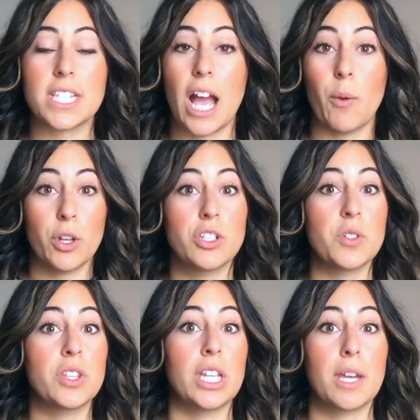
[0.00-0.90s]
I want you to
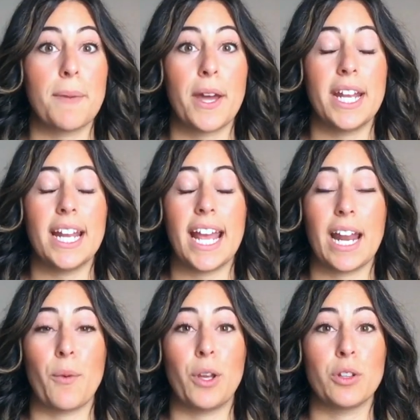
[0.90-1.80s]
think about it, and
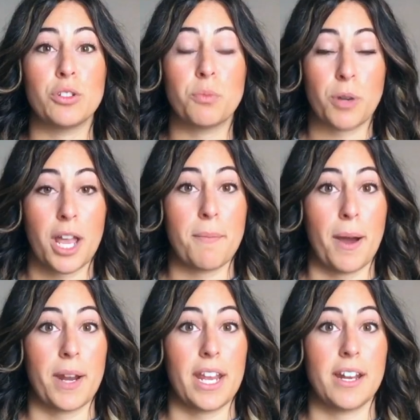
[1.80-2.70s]
I want you to pray
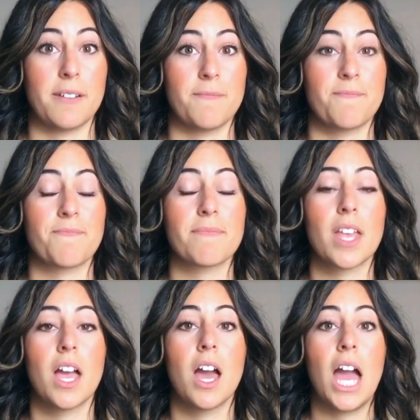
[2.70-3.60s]
about it.
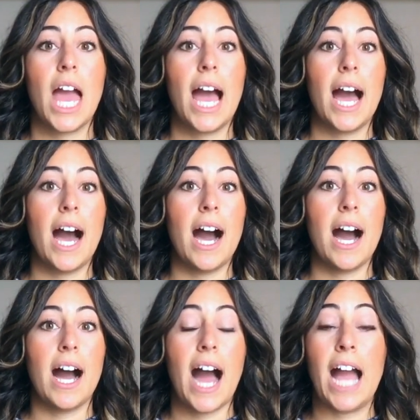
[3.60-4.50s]

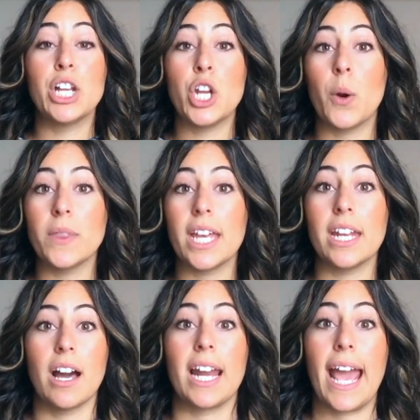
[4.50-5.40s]
I know that
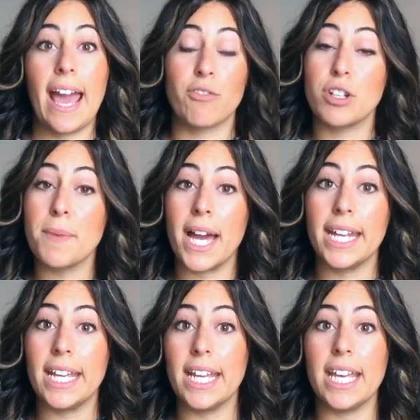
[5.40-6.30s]
not
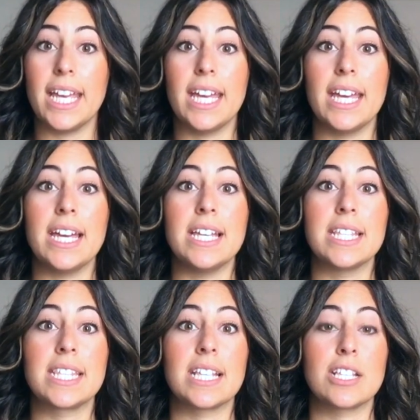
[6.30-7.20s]
everybody
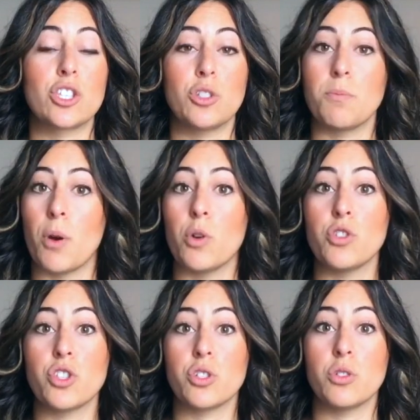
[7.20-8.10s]
is
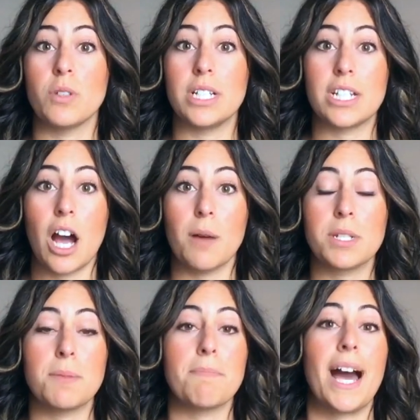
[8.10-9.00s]
supposed to
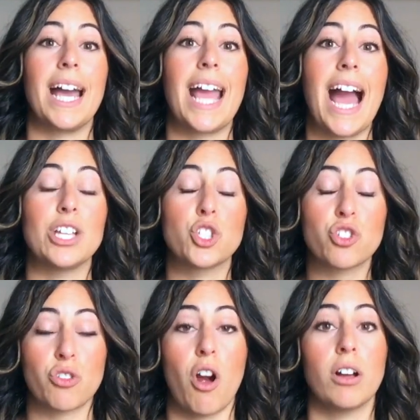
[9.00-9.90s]
adopt, but I
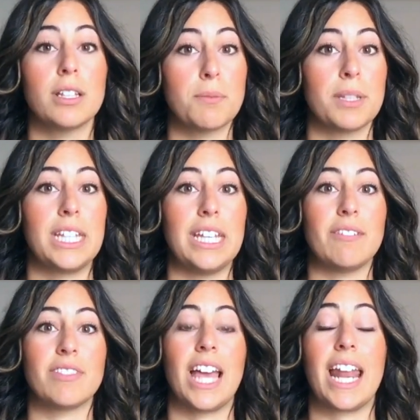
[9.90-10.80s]
strongly
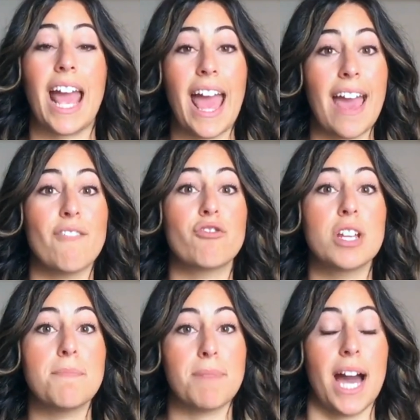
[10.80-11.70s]
believe that
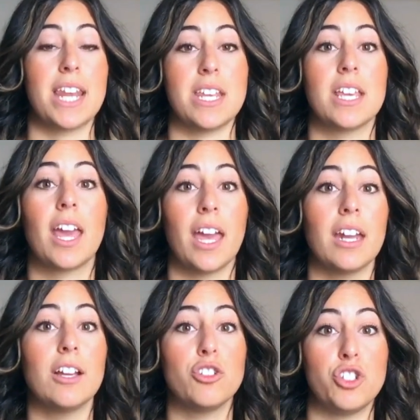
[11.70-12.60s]
everybody
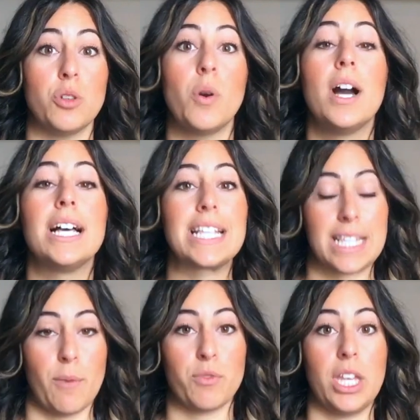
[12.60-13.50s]
can do
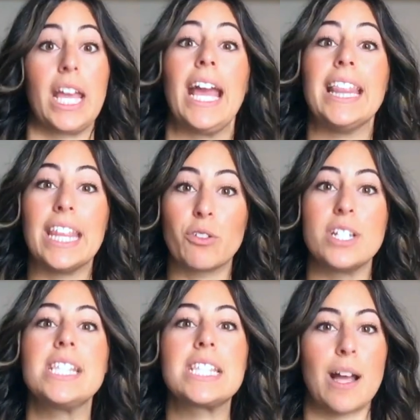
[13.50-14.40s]
something, and there
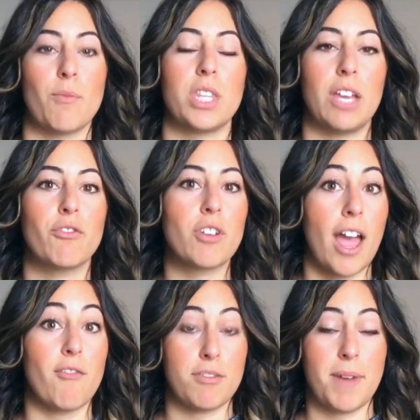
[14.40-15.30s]
is something for
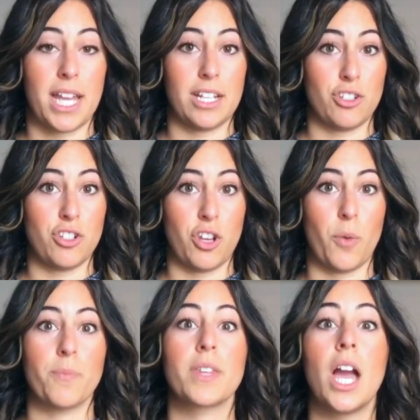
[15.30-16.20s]
everybody to do.
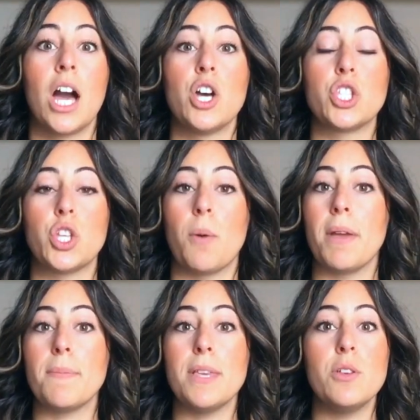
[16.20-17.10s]
So
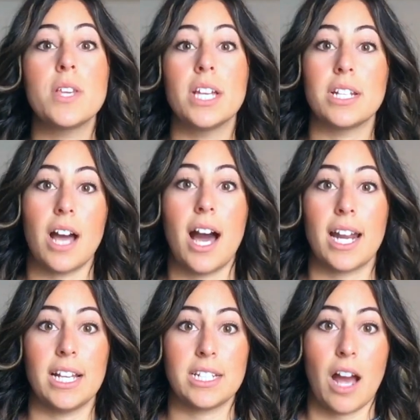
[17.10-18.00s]
maybe you cannot
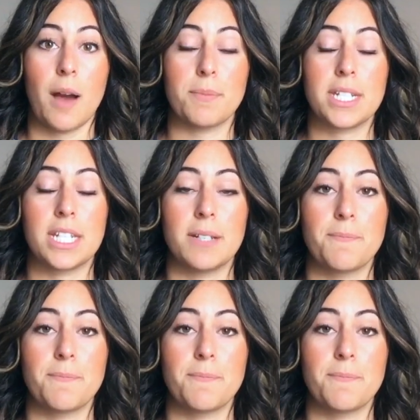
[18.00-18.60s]
adopt.